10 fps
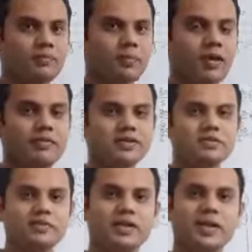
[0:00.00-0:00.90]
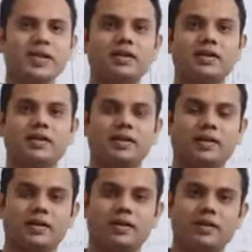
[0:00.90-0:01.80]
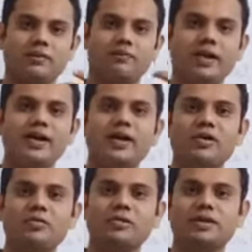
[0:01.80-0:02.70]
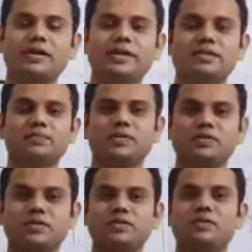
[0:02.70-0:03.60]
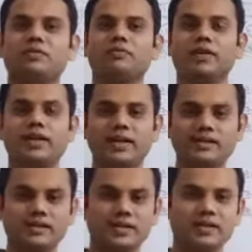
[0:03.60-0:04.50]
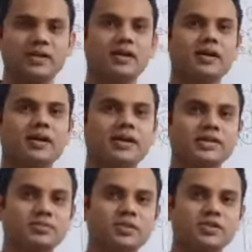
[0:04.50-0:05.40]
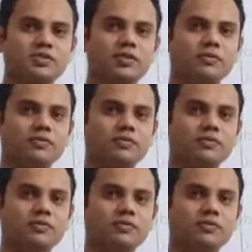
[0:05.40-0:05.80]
by which we can find out a dispersion of a data set, a dispersion of